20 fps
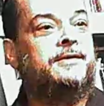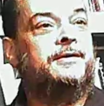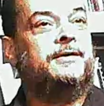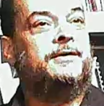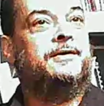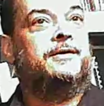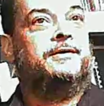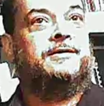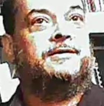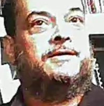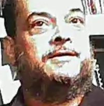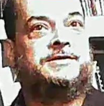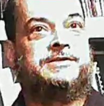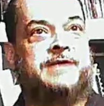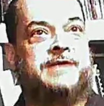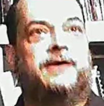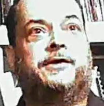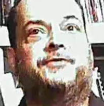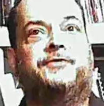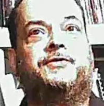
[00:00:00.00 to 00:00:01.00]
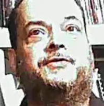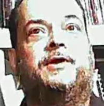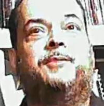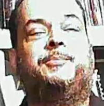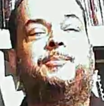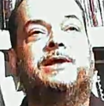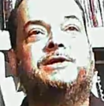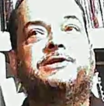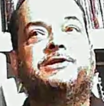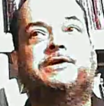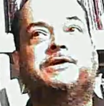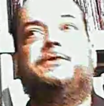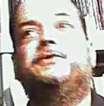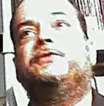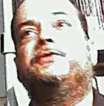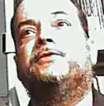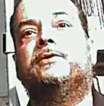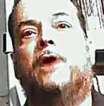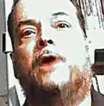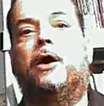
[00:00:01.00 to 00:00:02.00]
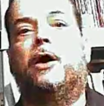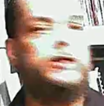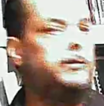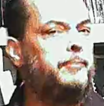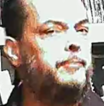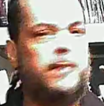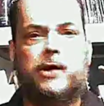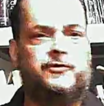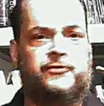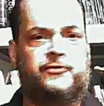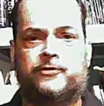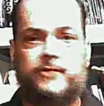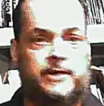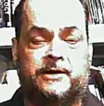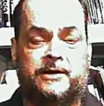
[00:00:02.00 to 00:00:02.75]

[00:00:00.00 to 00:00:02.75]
Scales and arpeggios, all your modes are there,